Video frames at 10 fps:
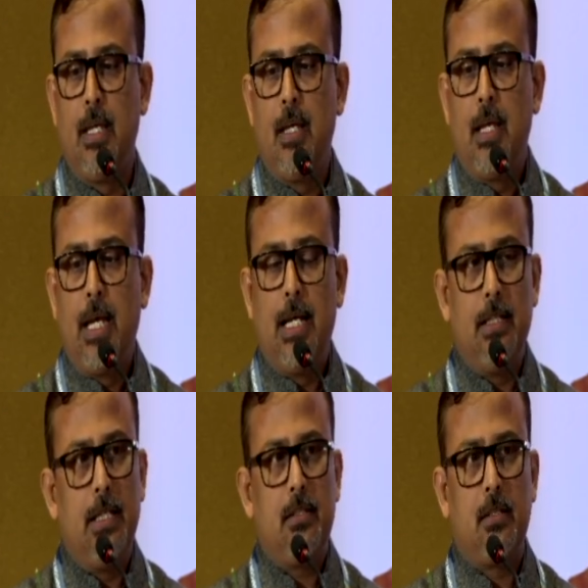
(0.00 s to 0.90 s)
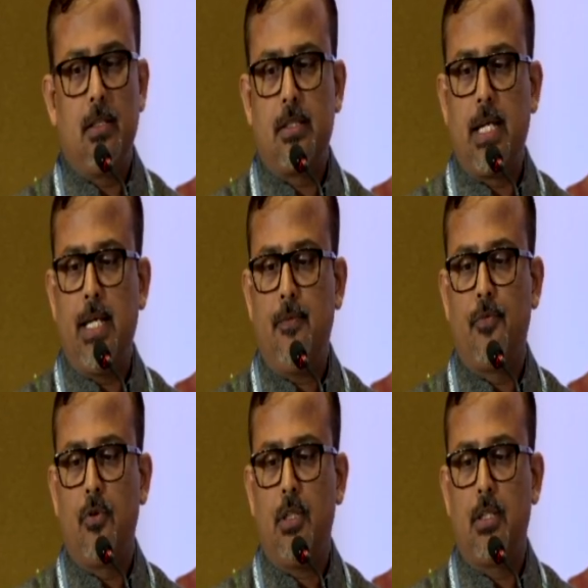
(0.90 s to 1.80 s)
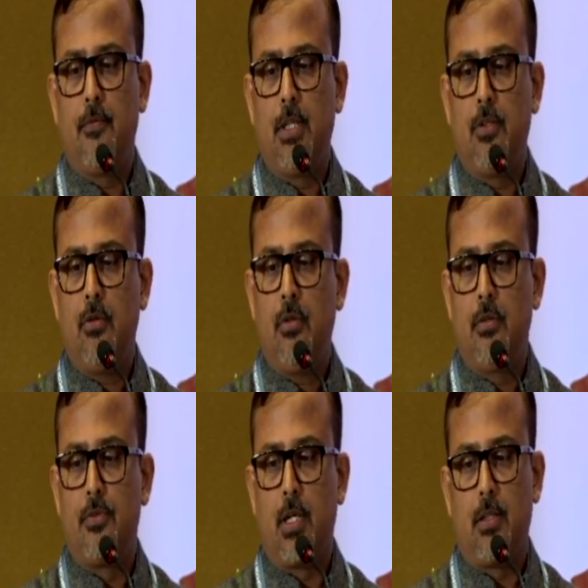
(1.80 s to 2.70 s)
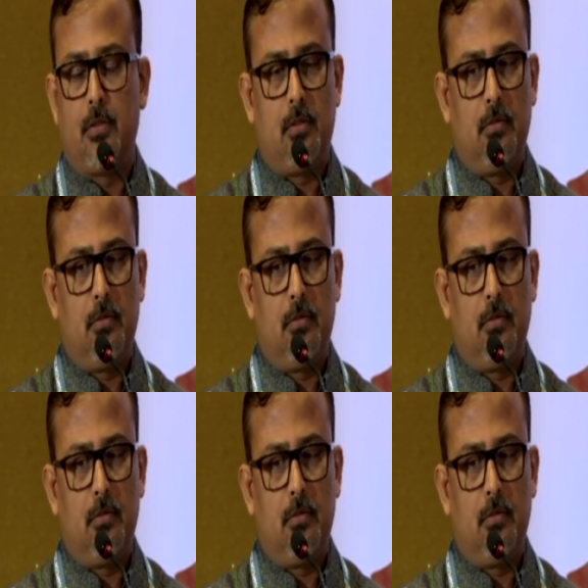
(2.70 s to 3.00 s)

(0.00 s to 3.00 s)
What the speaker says: And it's the site for giving your drugs.